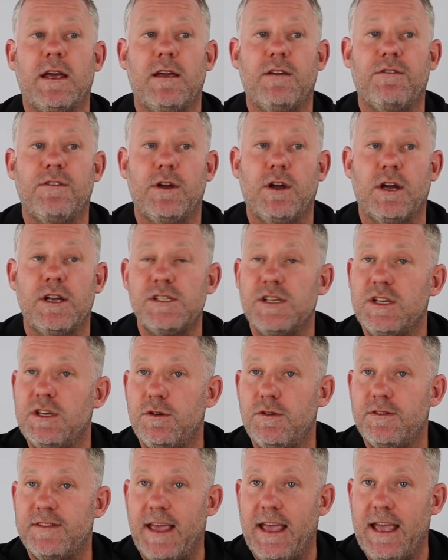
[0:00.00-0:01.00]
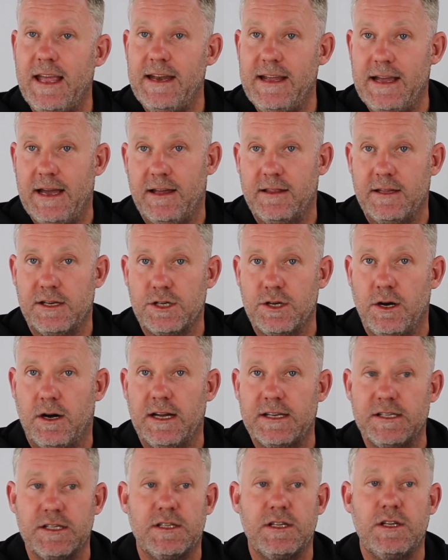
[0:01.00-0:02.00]
if you're going to use any other
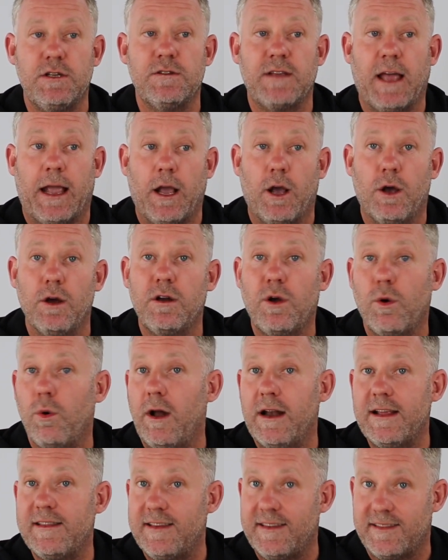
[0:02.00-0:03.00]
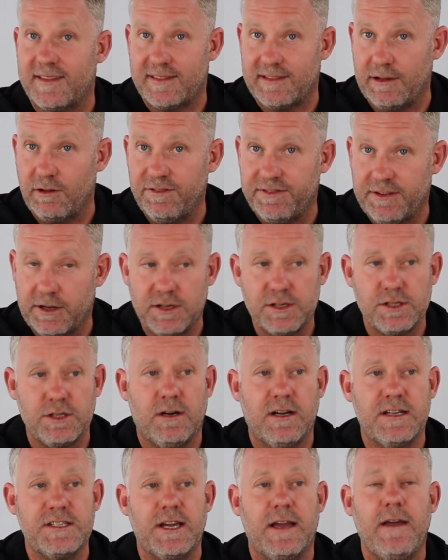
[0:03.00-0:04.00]
charger, to use a good quality cell phone
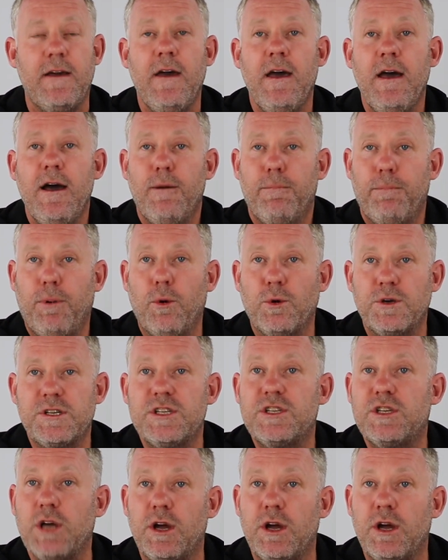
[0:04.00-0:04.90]
charger port.